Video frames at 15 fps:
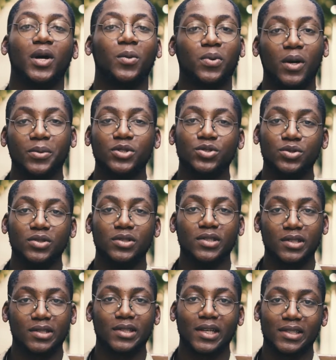I'll probably do
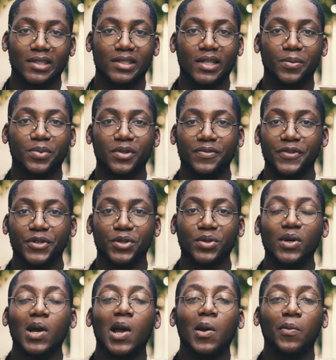this as a separate
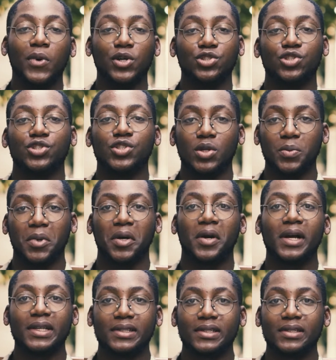video, but to
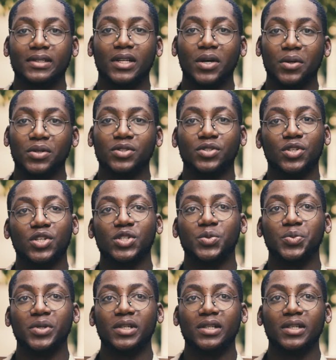summarize it now, it's
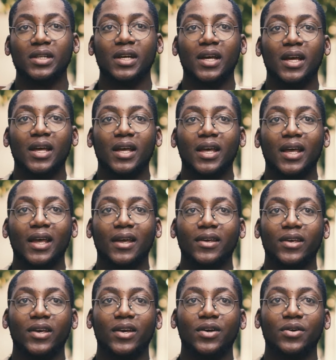just been a
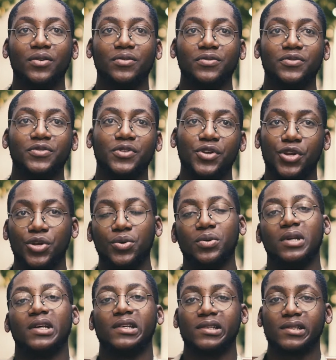year of
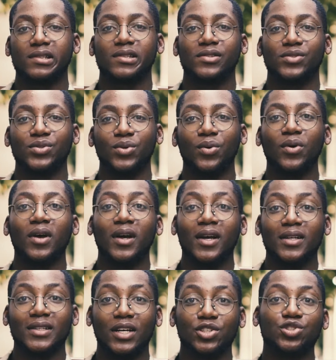newness. So
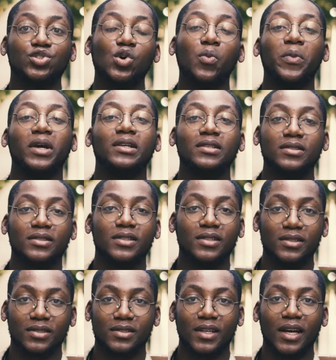there are so many
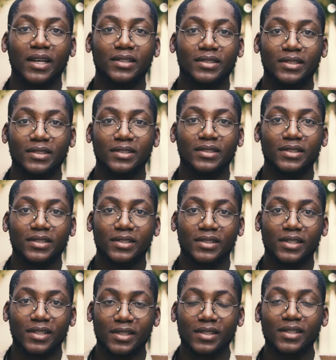things that I did this
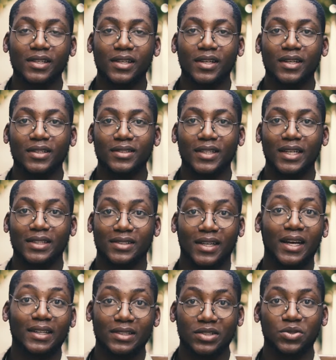year
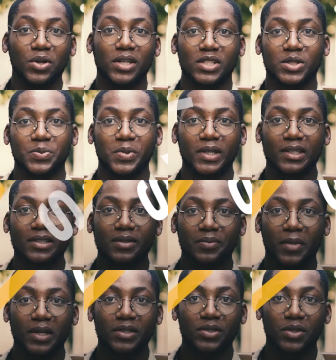that I did not expect
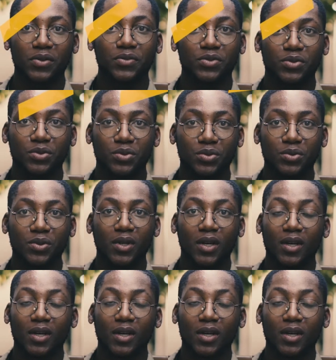myself to do.